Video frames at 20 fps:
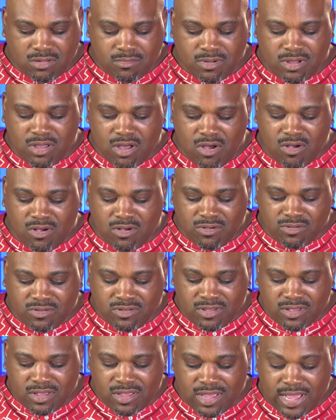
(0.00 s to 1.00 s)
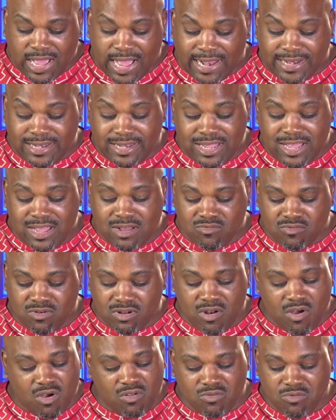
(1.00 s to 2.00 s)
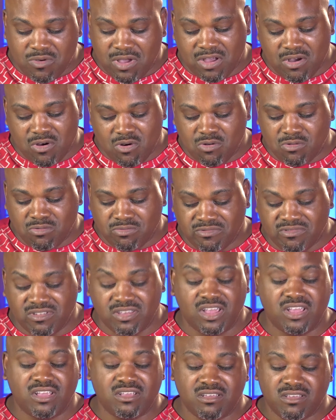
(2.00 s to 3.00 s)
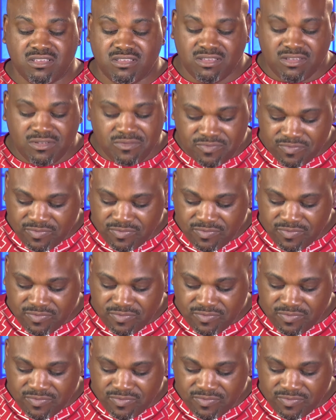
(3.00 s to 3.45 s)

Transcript: Because I did run all the way home, genius.